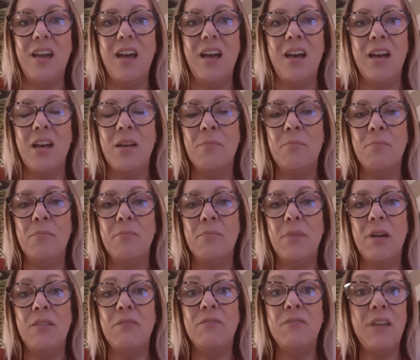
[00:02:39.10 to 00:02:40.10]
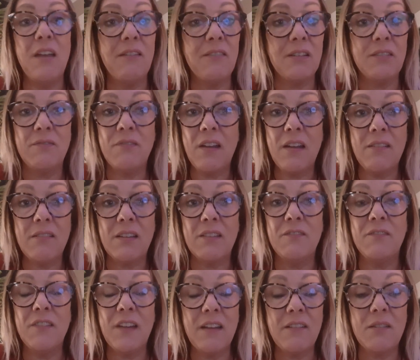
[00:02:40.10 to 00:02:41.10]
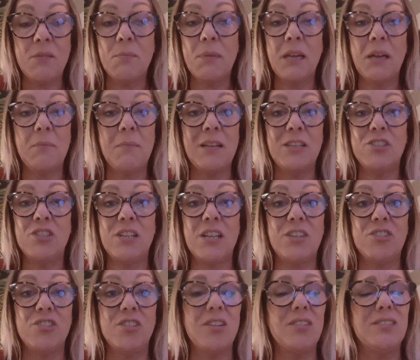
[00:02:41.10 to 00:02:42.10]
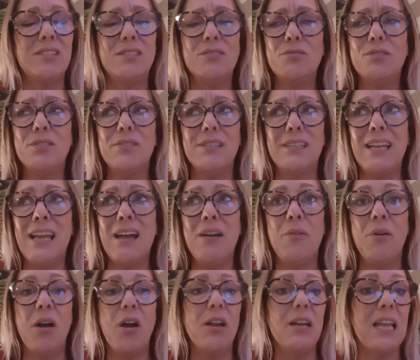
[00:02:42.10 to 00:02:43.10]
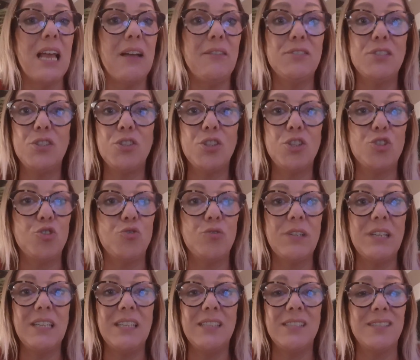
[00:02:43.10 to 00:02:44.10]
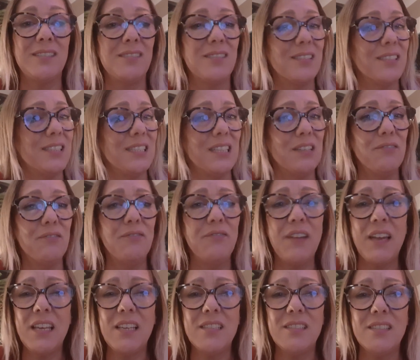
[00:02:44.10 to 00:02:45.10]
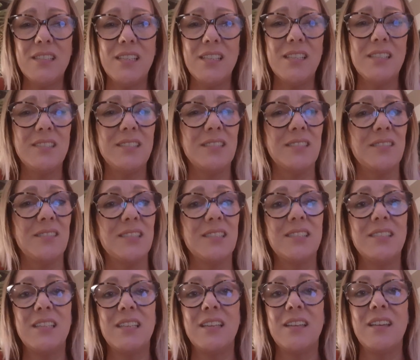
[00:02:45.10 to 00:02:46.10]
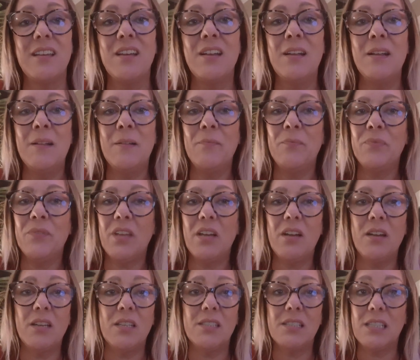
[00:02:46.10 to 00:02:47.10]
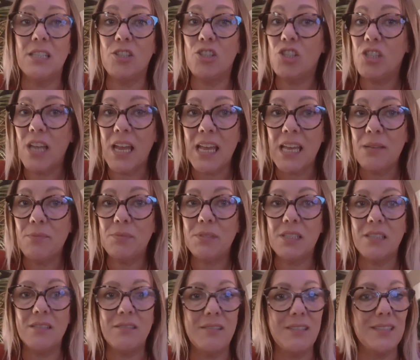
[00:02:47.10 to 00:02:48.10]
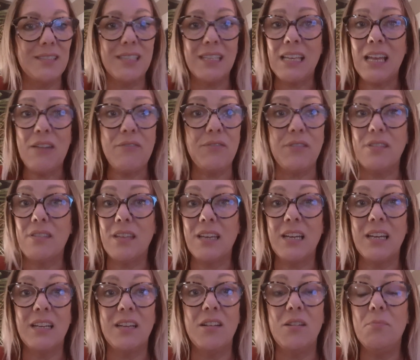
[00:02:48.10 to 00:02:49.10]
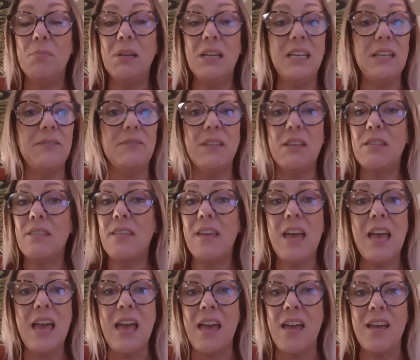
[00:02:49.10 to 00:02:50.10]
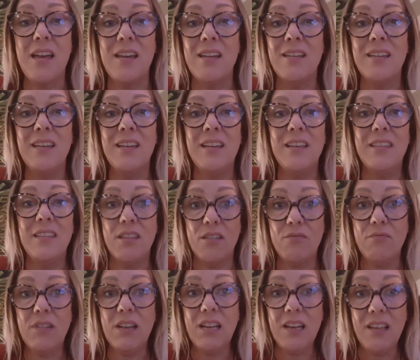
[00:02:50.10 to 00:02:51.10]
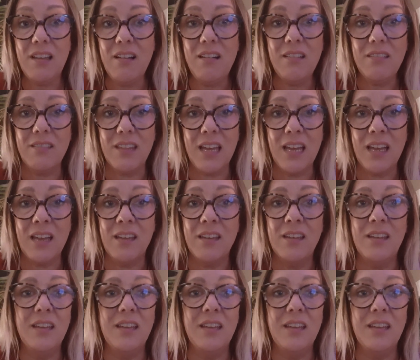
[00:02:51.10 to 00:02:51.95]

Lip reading: a very, very, very big imagination. I still do it now. I only have to look at trees, and I see faces, and I see shapes, and I see everything, and I believe they're there. They really are there,